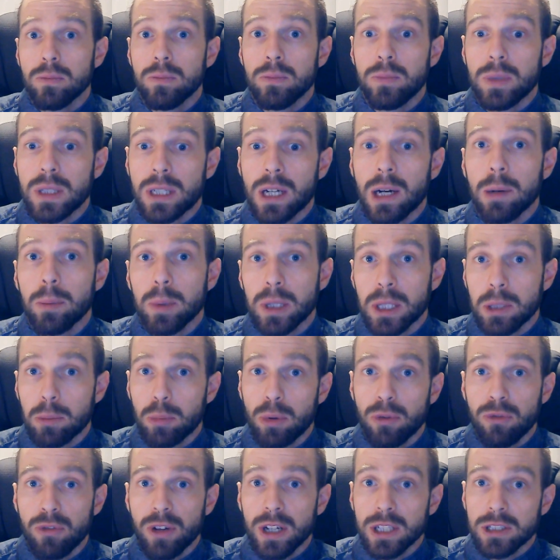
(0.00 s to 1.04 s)
becoming a
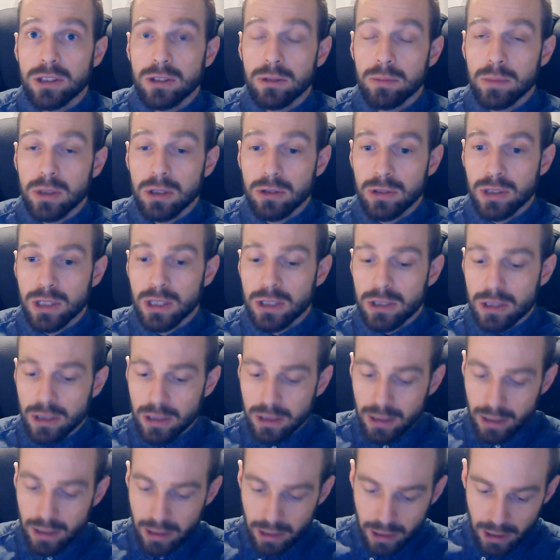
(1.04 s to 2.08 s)
professional
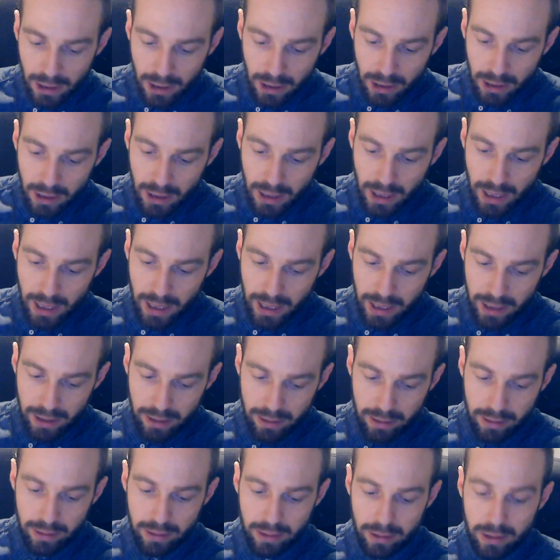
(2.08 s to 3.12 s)
musician, and
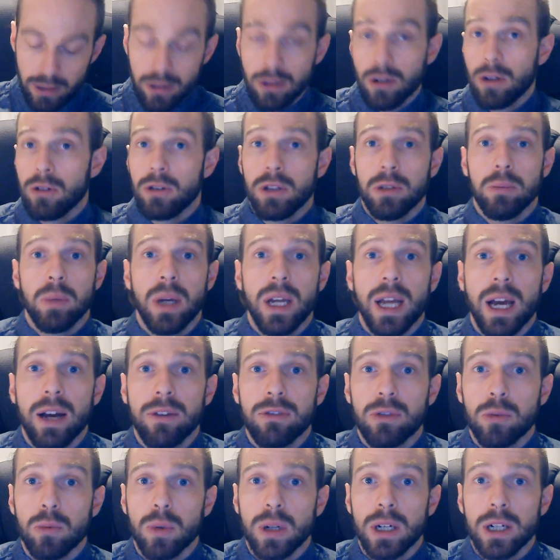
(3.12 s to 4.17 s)
you may have
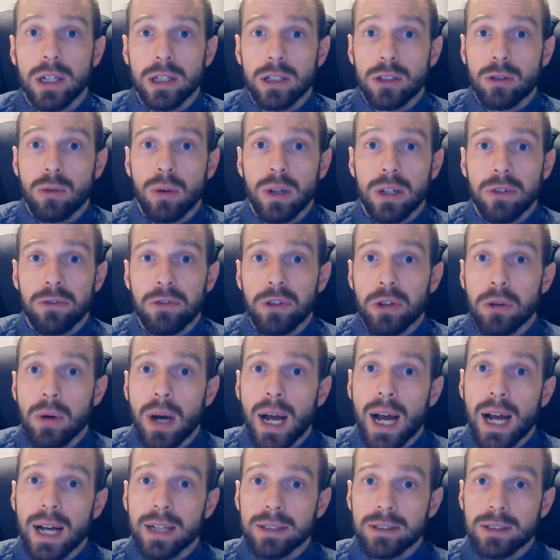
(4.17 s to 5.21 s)
to wear quite a few
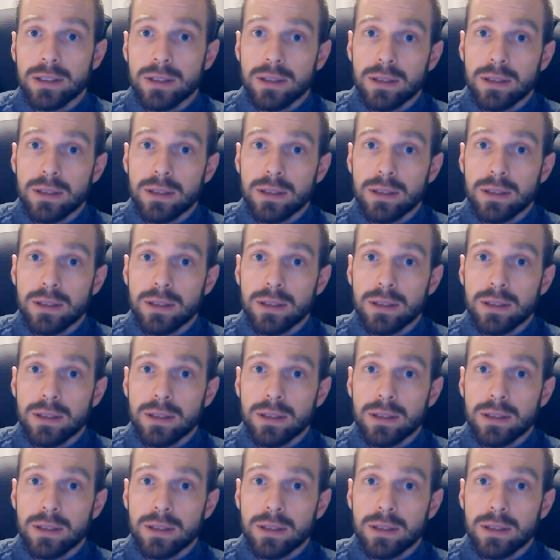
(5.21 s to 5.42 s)
hats,